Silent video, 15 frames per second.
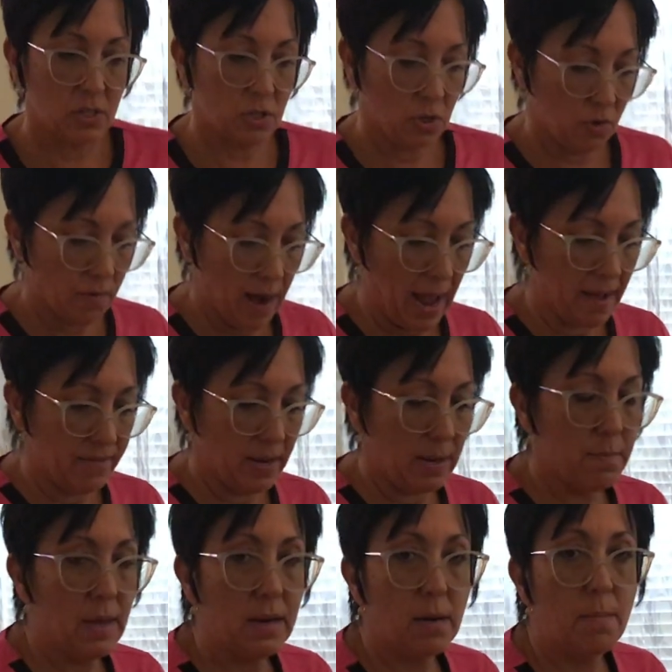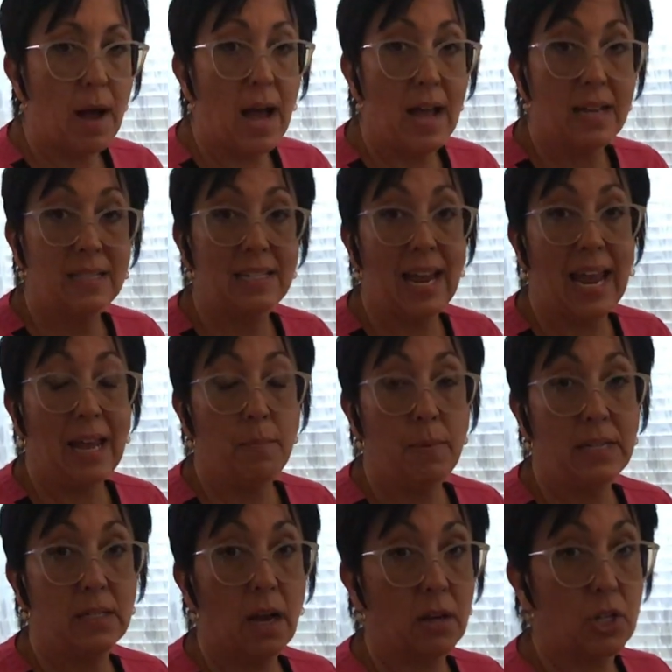is your gravity minimized
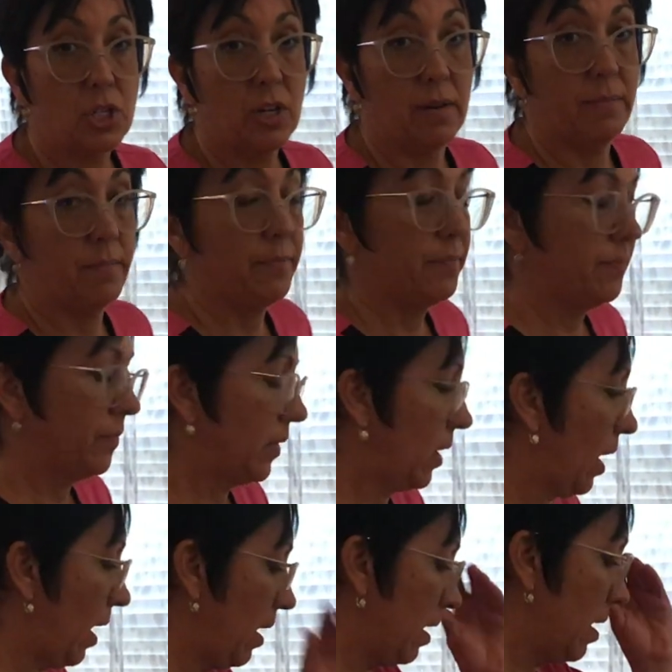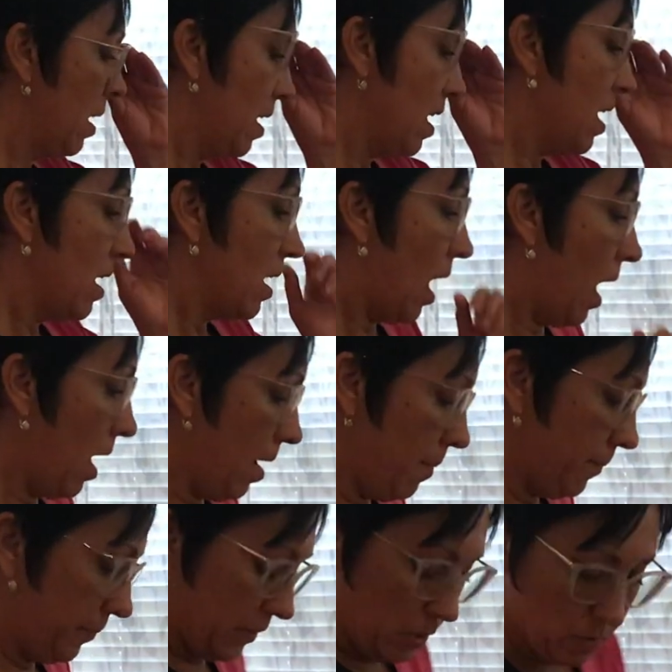abduction. Okay.
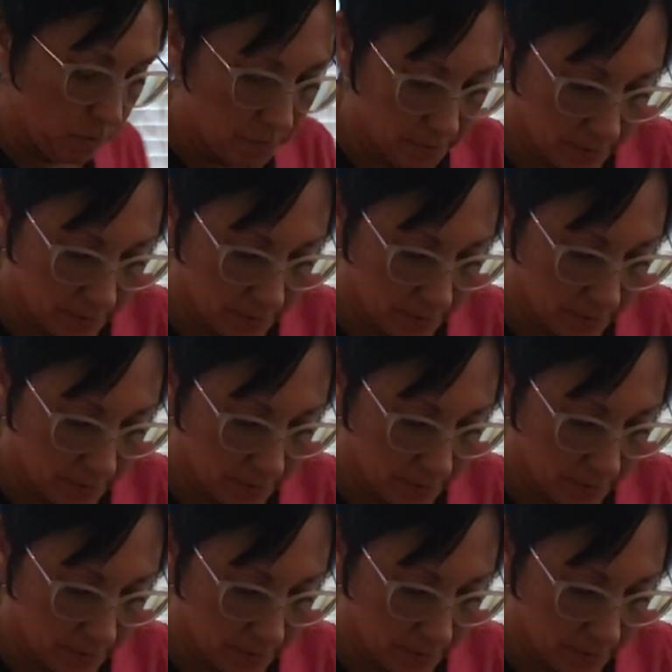Oh,